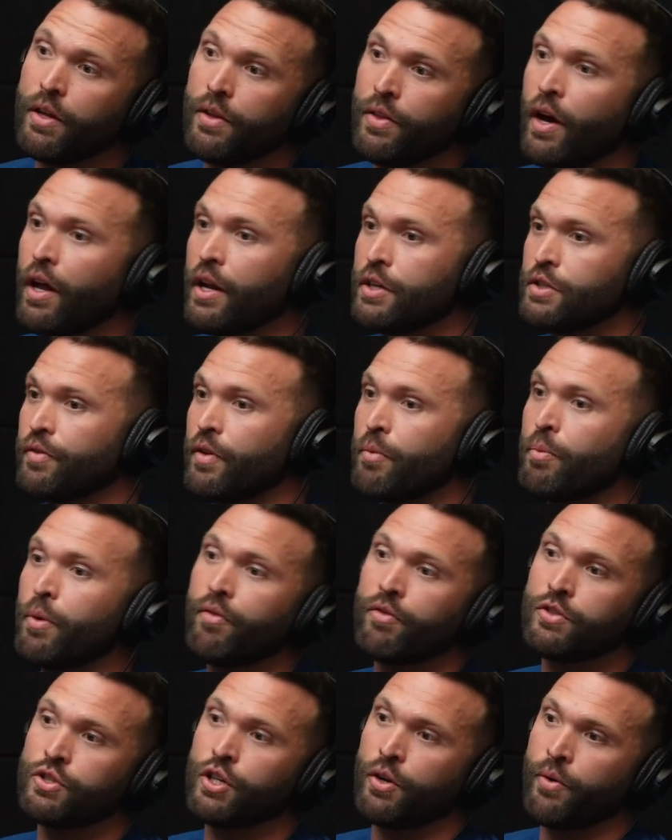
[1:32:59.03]
knowledge of the
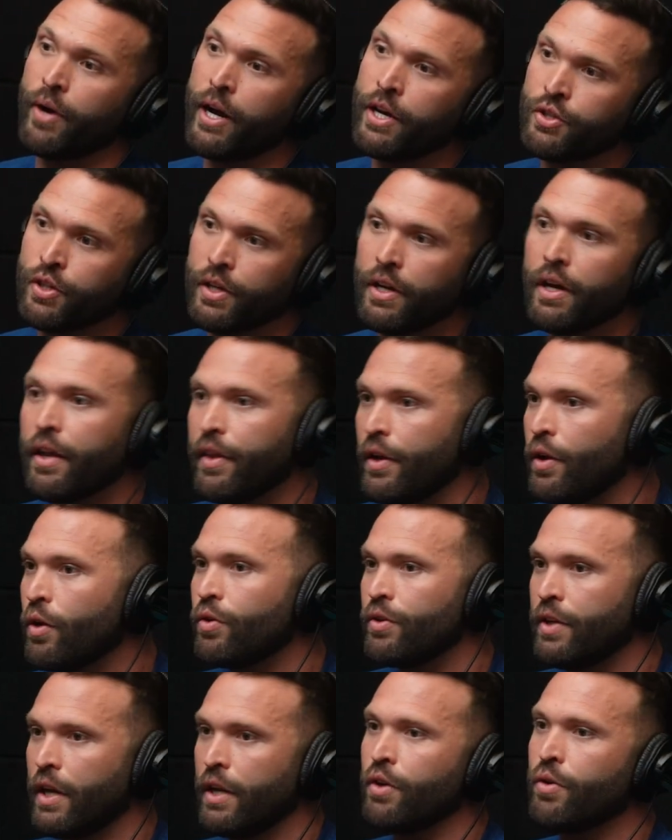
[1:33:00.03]
previous generation, and then you
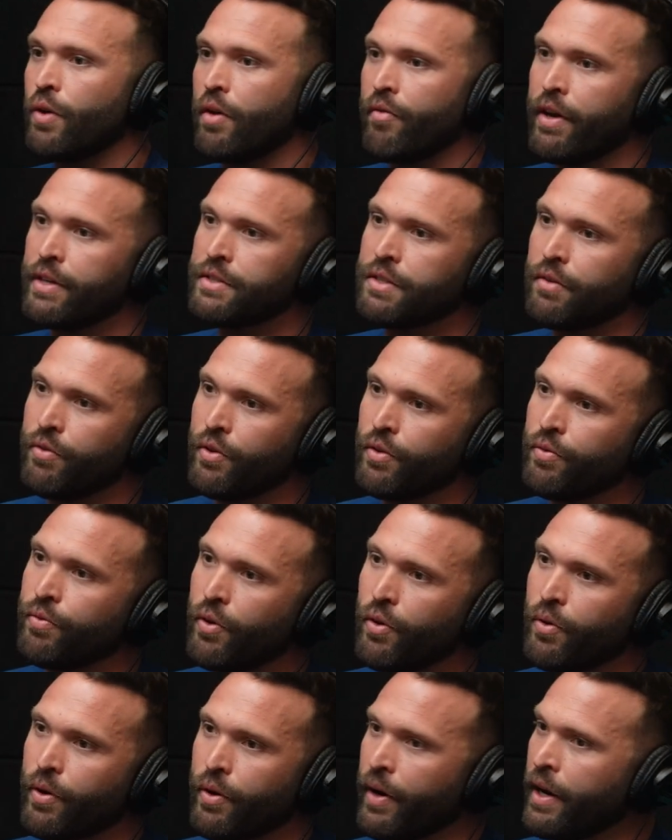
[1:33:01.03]
continue to advance the field
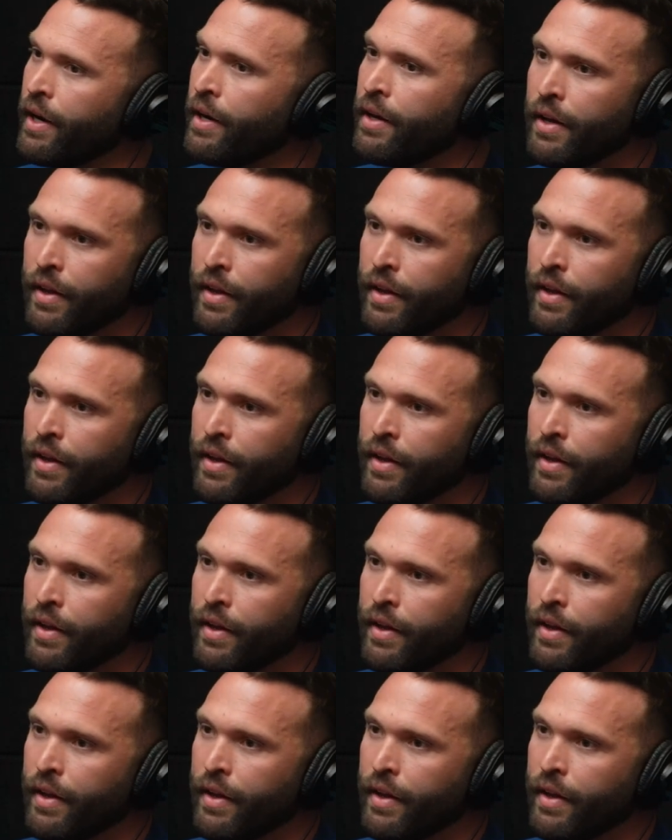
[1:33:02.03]
forward, right?